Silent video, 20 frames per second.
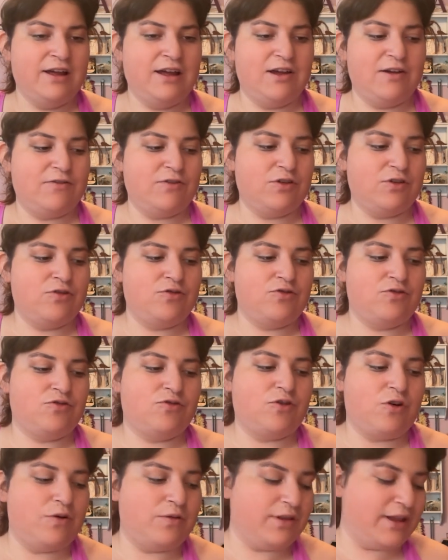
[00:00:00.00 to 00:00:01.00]
If you
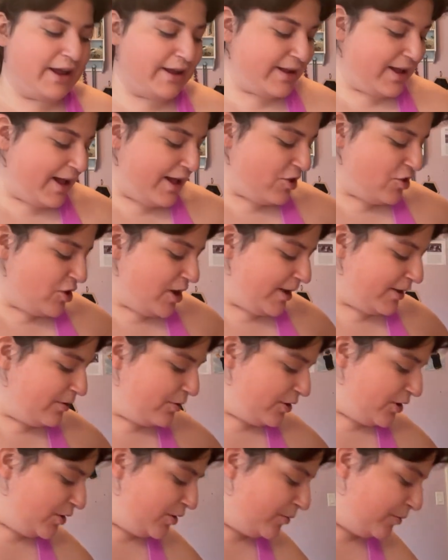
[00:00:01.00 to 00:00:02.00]
don't like eyeshadow
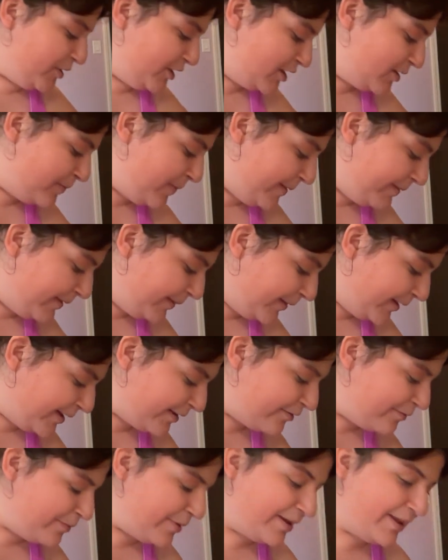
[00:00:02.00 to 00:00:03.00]
or you don't want to spend a
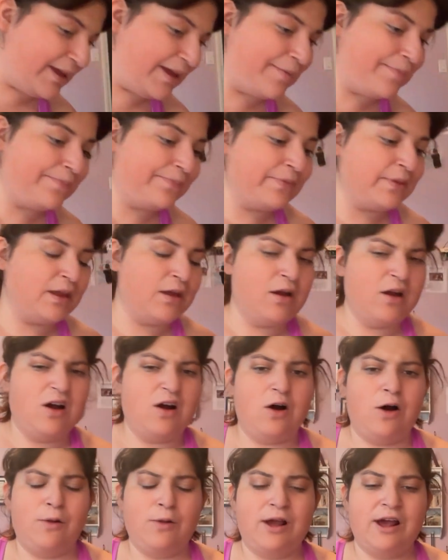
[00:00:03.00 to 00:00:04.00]
lot of money
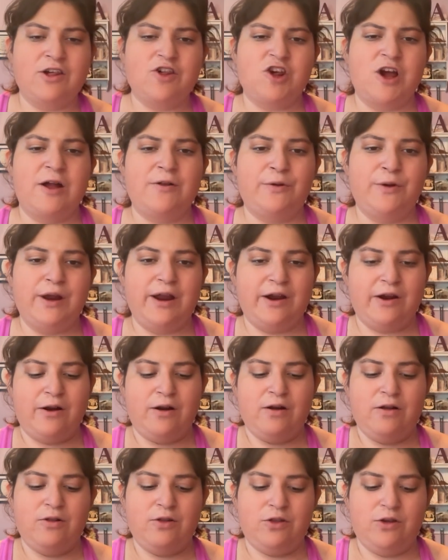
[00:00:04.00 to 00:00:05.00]
on eyeshadow here,